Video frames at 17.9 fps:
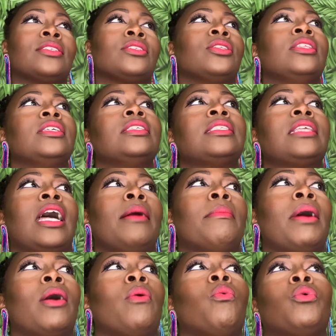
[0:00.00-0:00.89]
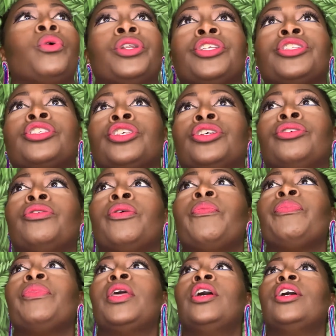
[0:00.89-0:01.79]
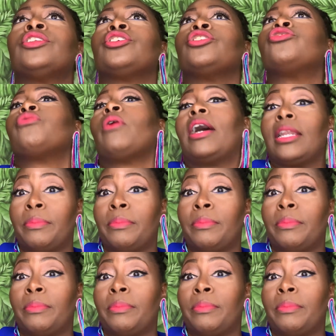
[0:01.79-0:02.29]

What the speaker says: So this time I wanted to try